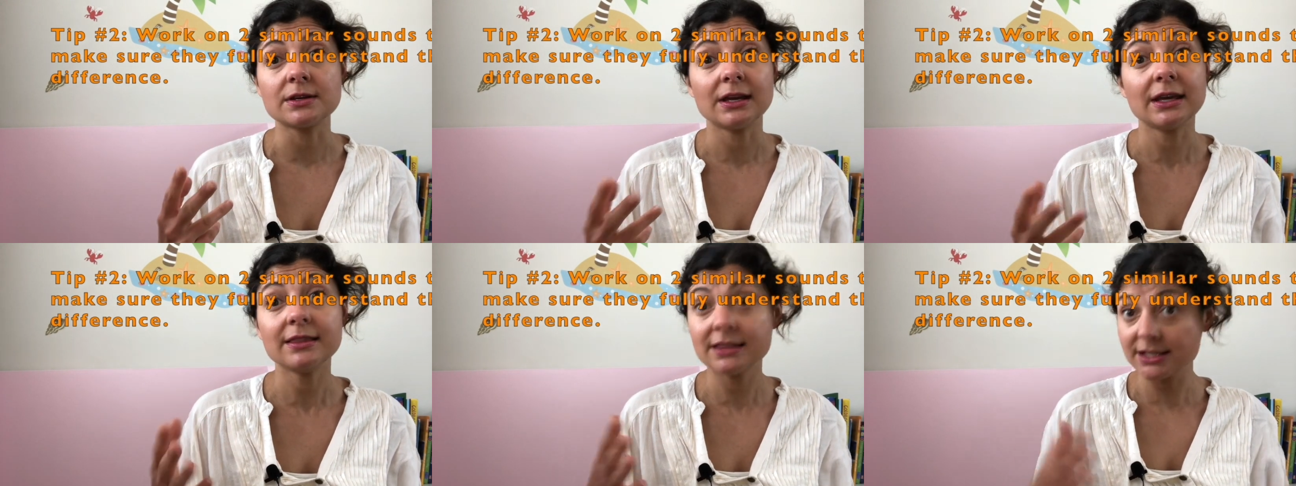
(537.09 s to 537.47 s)

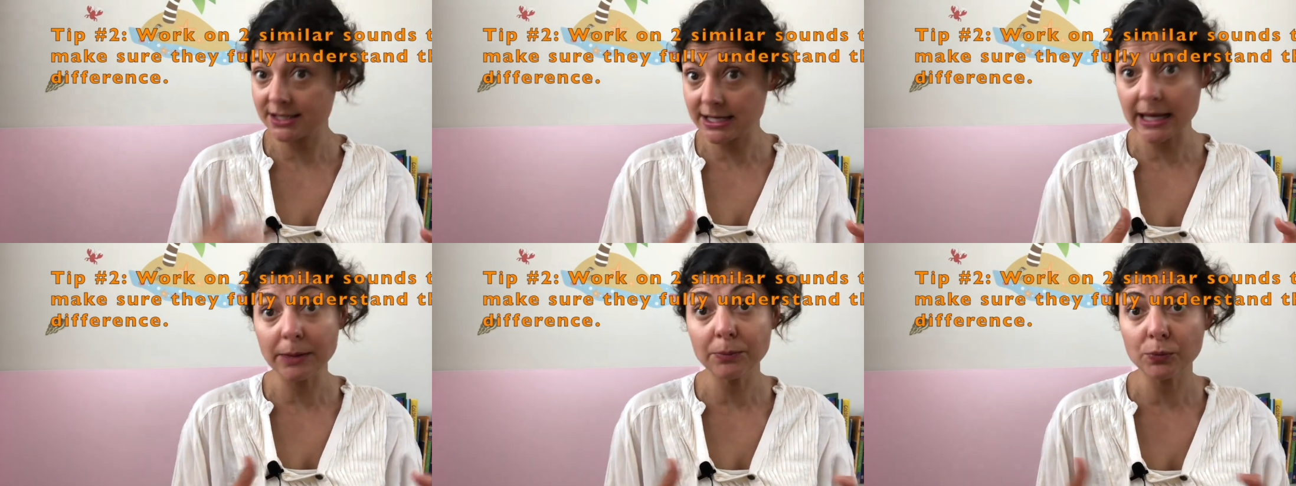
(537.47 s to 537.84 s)
in the
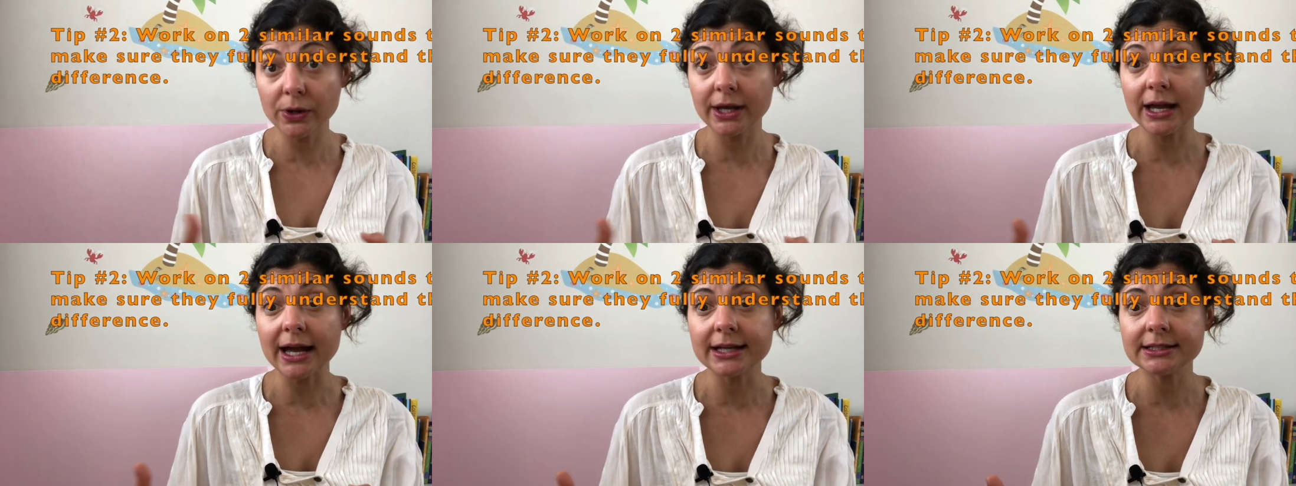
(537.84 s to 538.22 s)
same
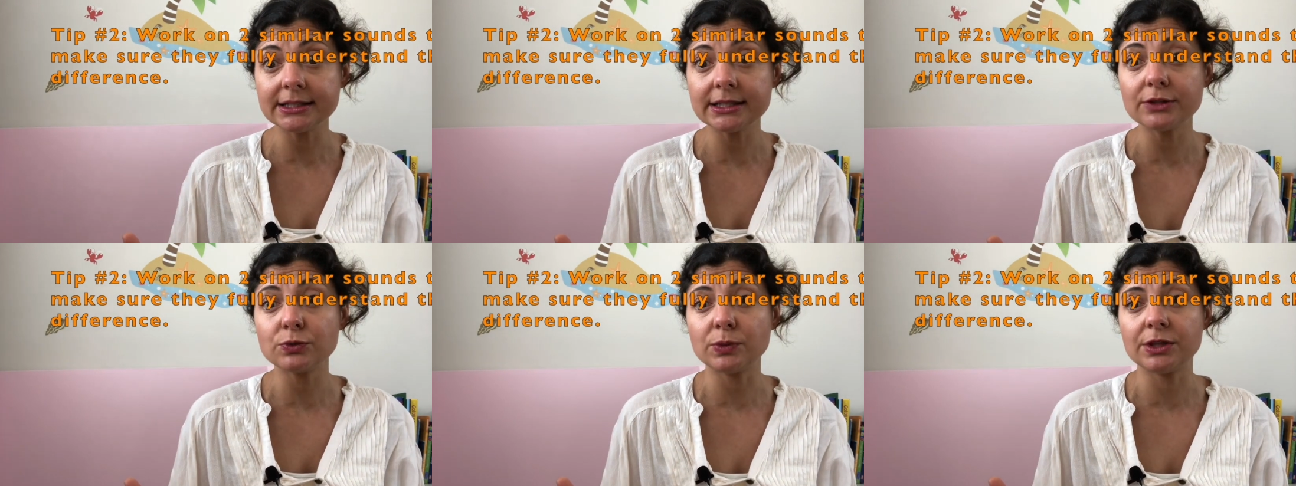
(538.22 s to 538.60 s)
way I
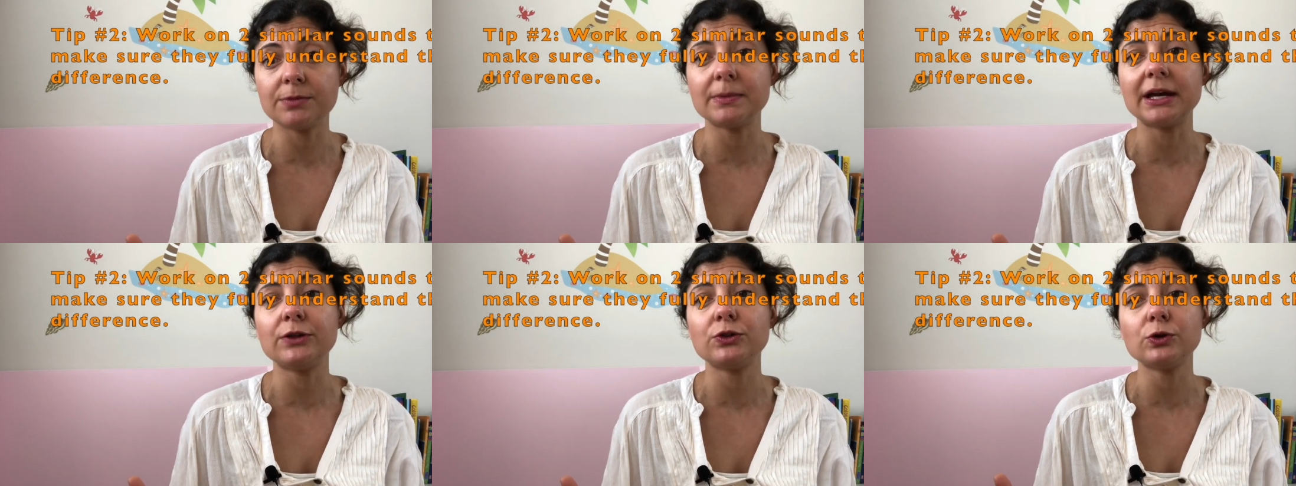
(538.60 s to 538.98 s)
did with
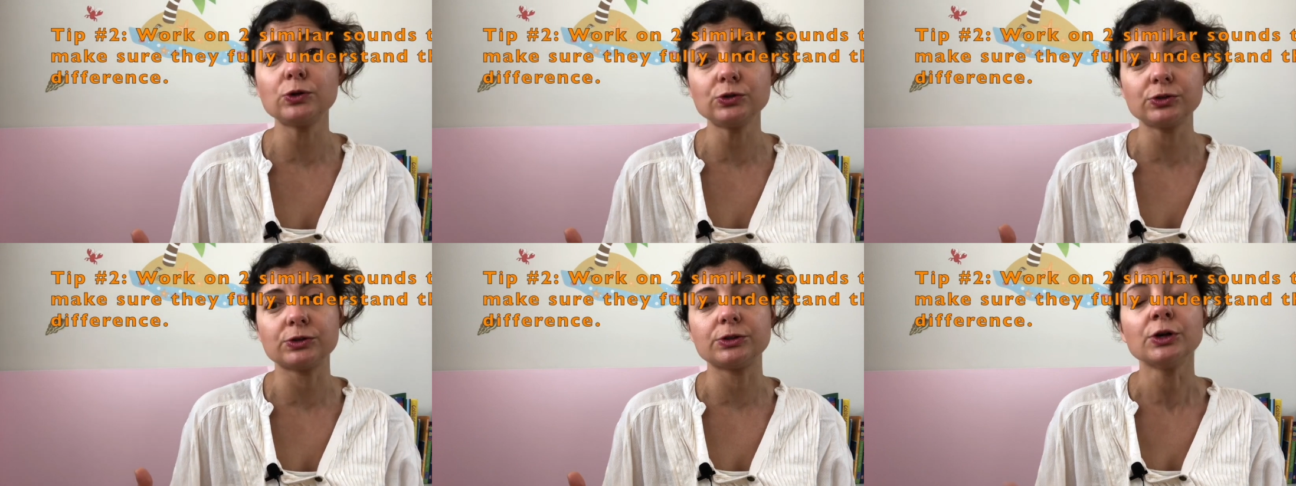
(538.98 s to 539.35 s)
my
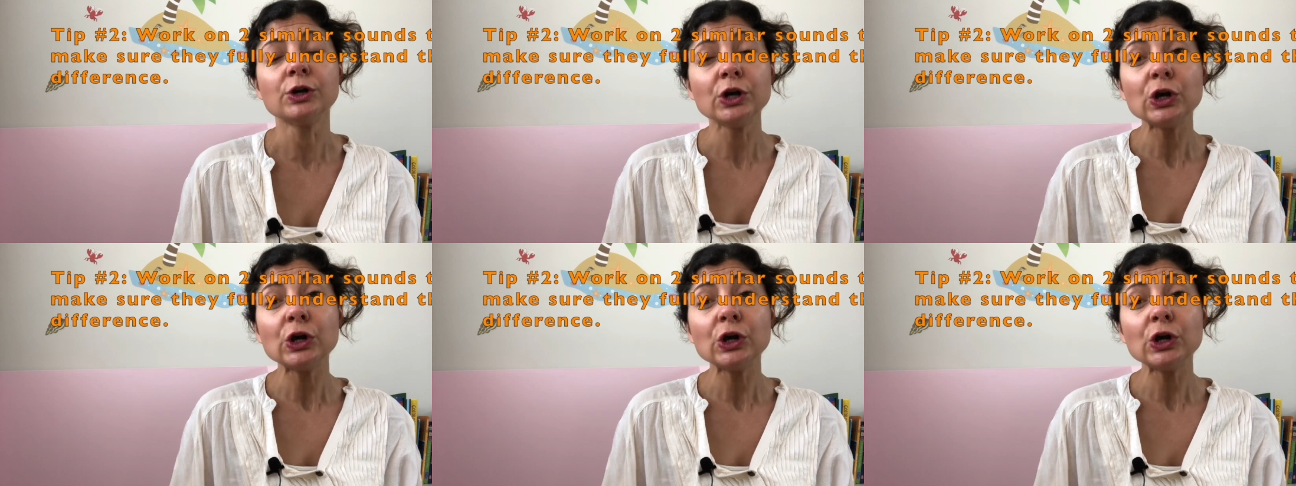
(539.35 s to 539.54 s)
daughter